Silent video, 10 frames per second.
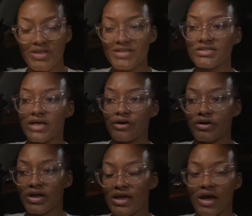
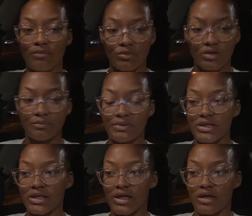Saturday I'm gonna be
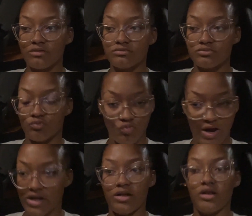like
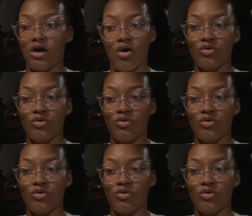ready to go.